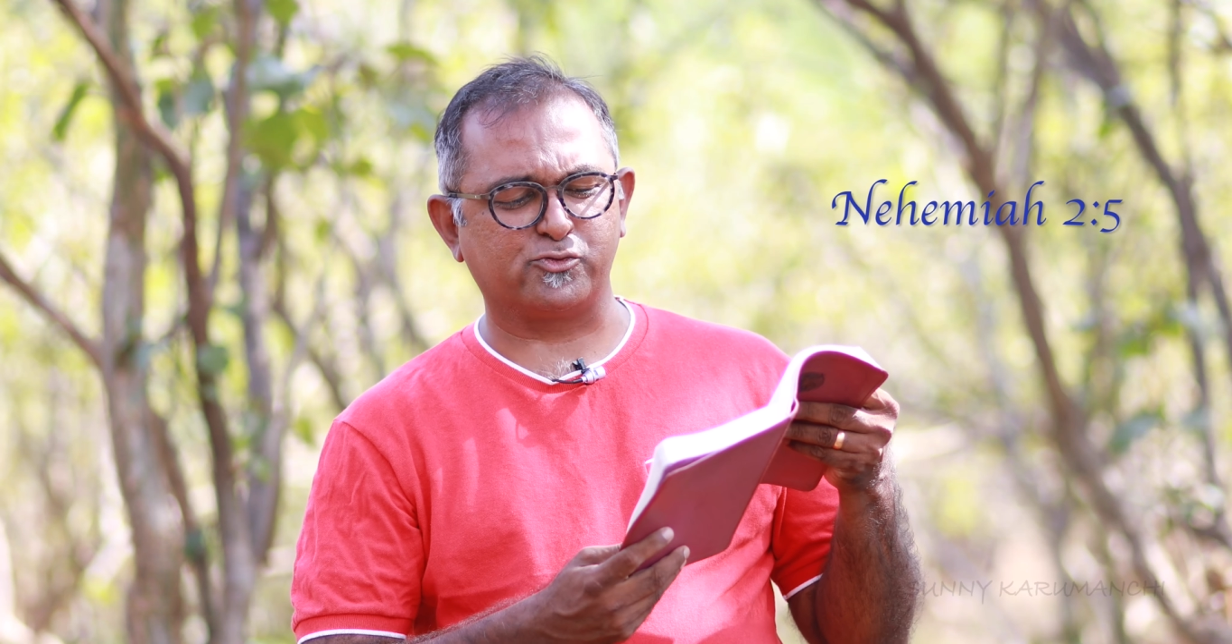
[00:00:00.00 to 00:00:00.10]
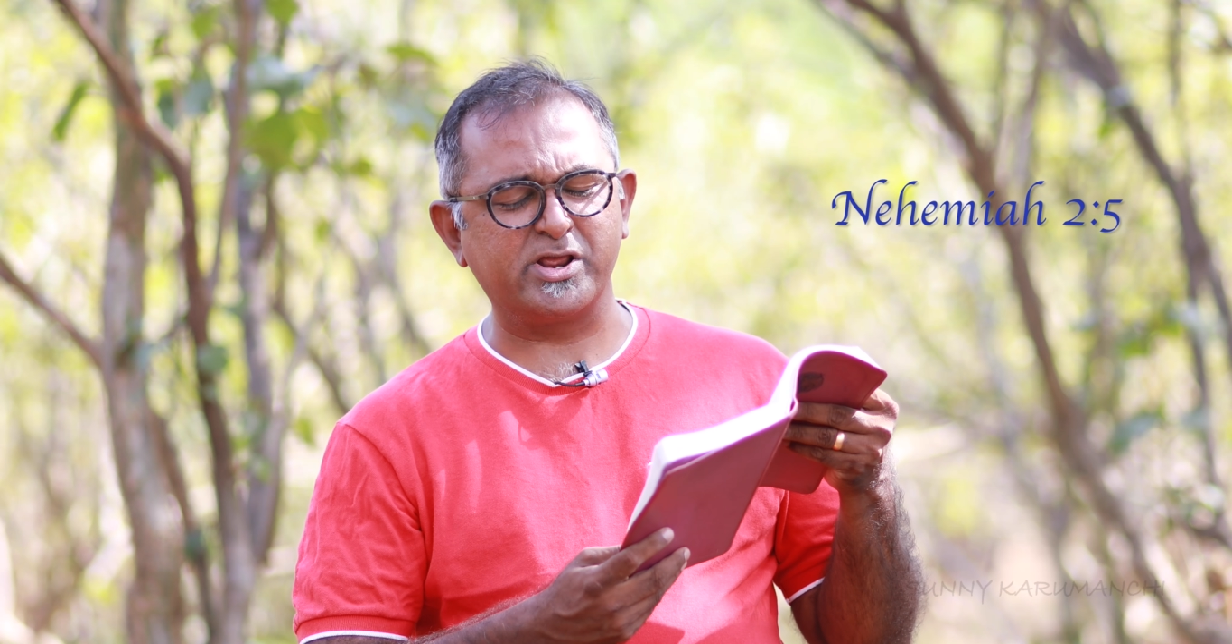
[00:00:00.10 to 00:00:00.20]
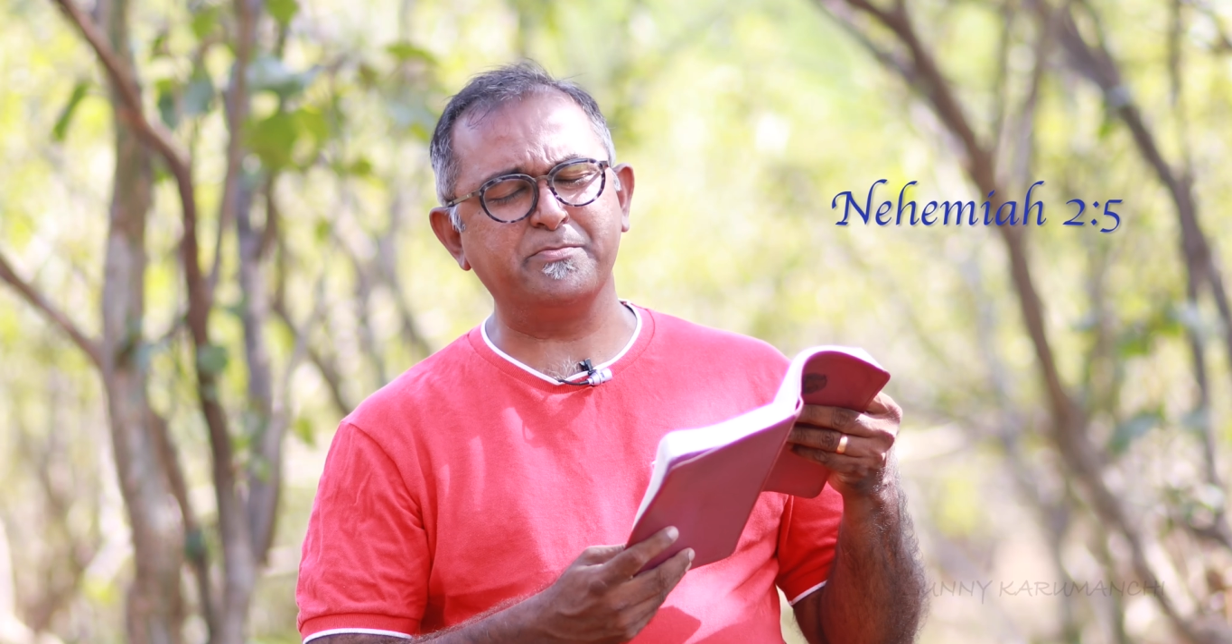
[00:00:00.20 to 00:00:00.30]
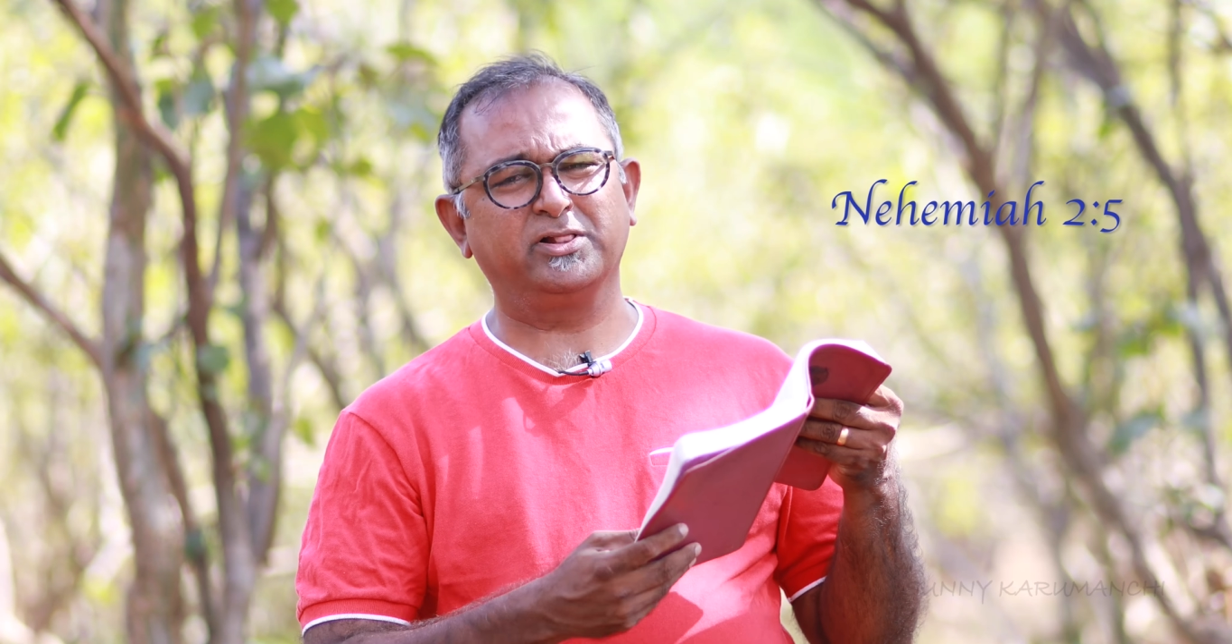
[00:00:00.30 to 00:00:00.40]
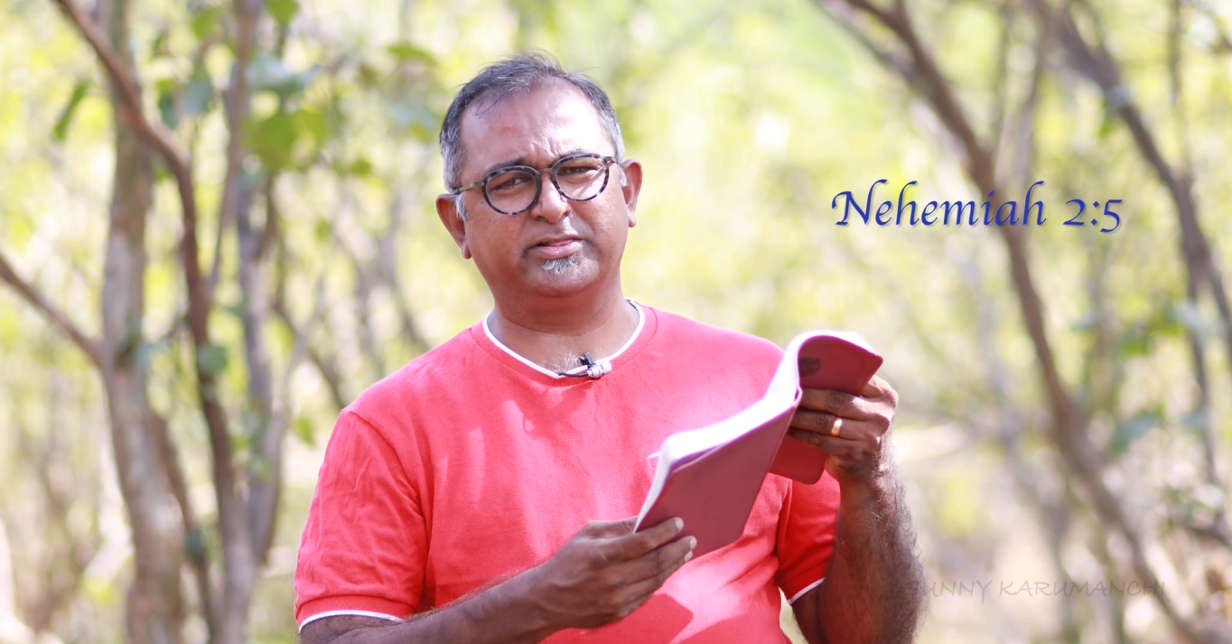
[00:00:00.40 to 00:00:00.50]

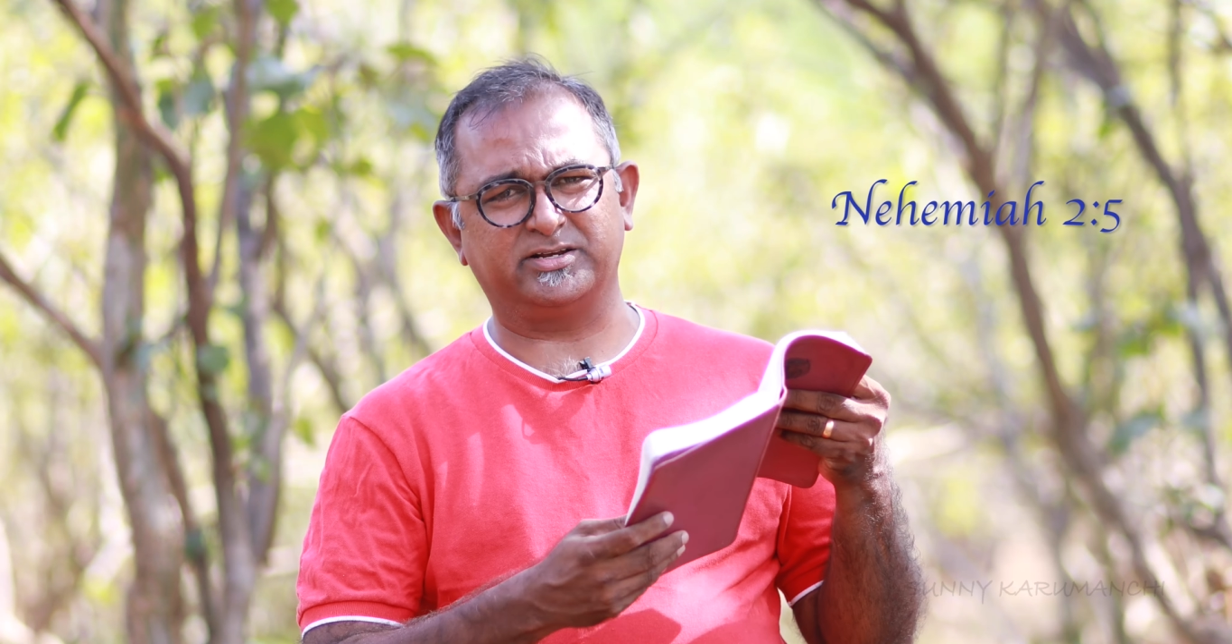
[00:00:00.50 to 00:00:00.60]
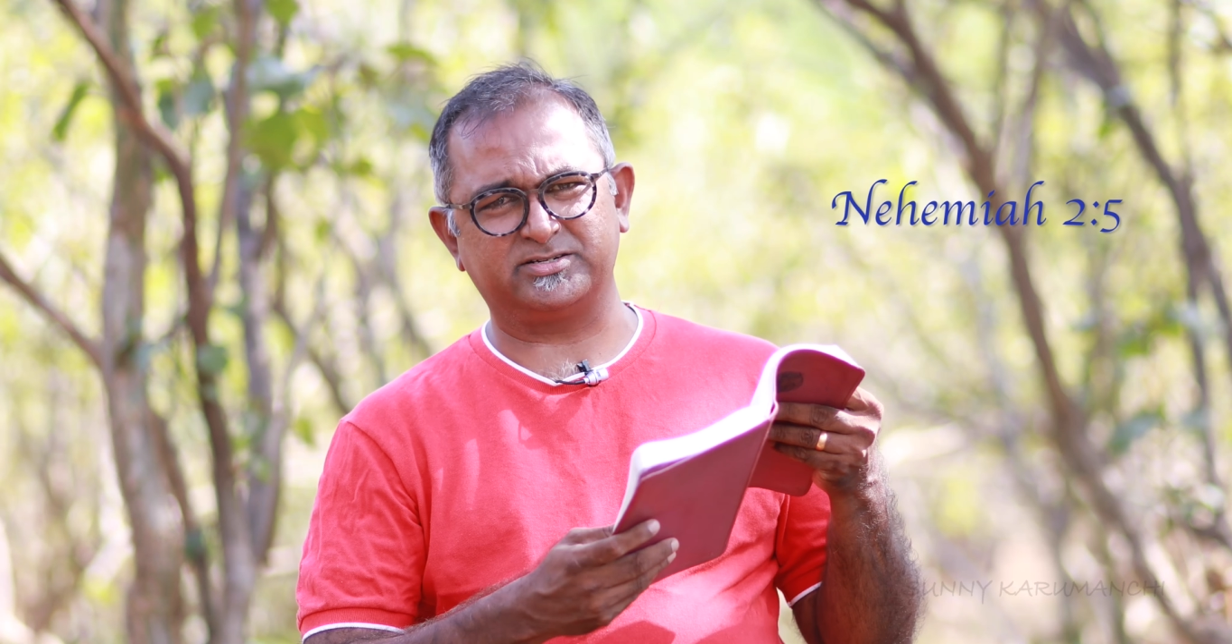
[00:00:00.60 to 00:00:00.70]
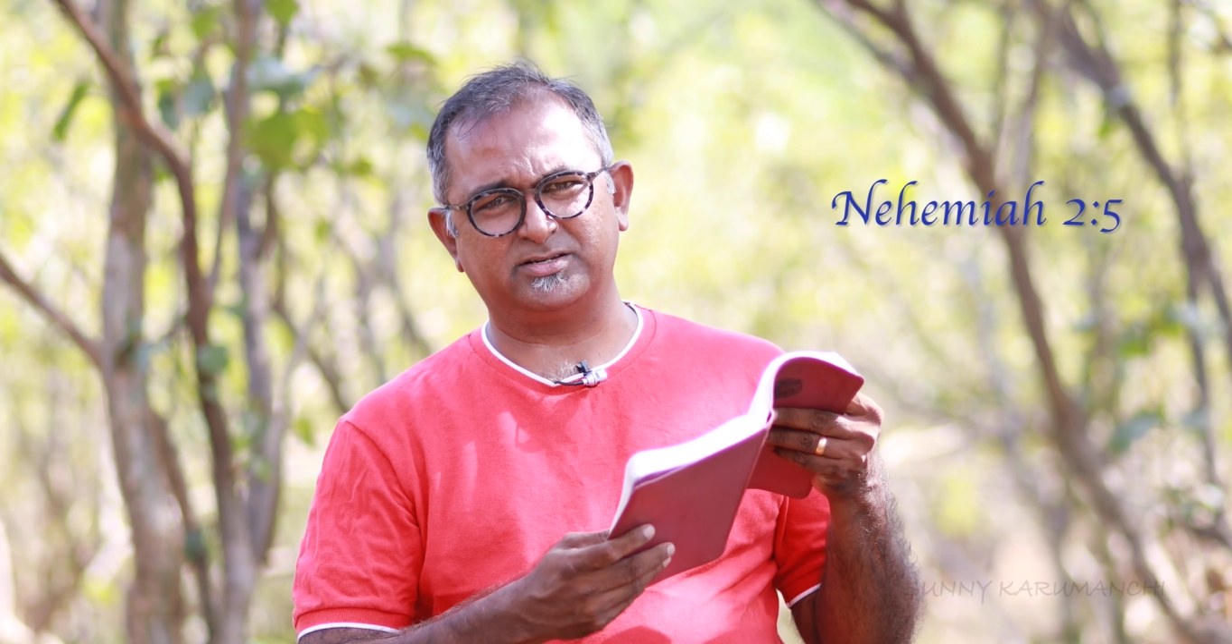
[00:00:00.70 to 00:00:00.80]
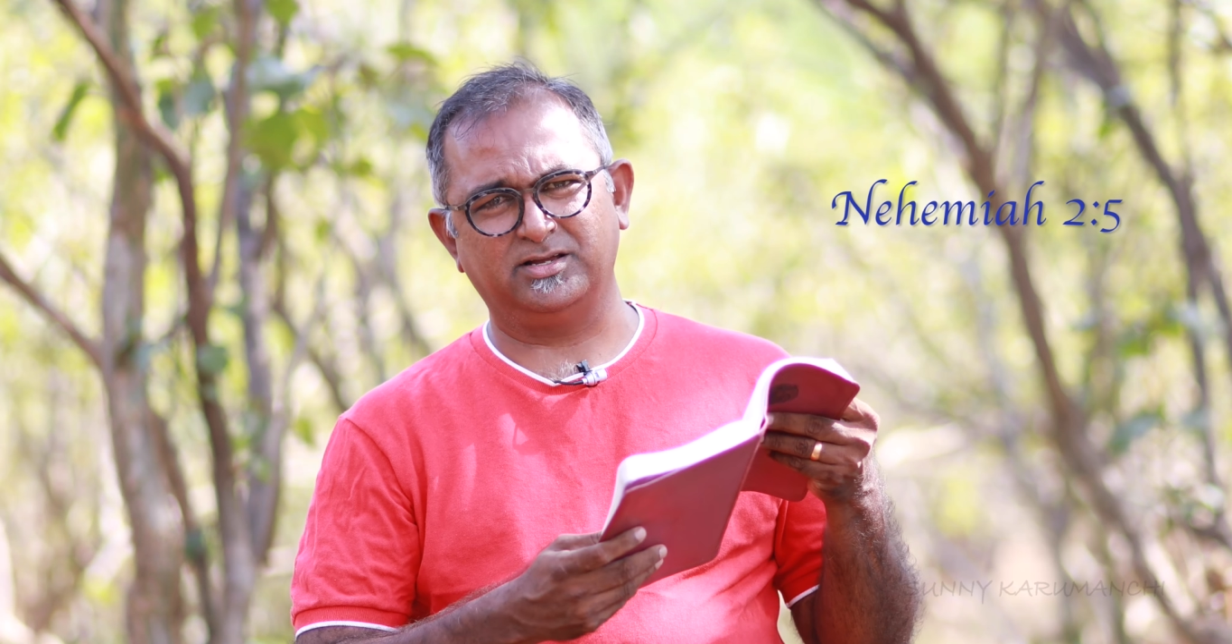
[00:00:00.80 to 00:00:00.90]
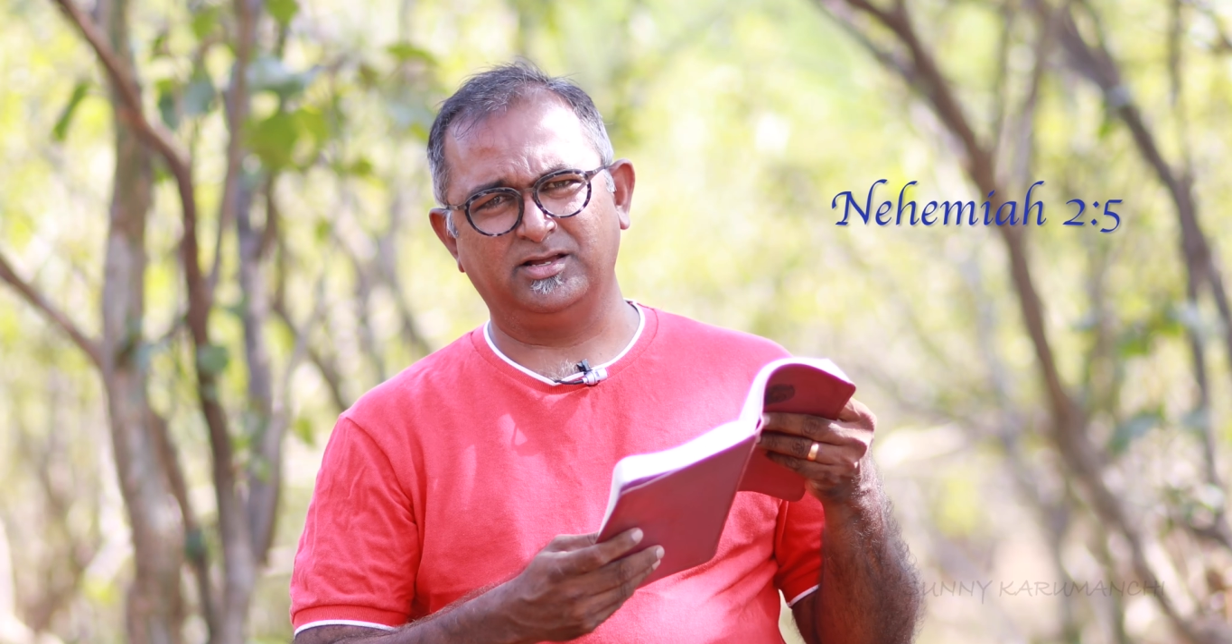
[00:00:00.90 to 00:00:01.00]
rebuild it.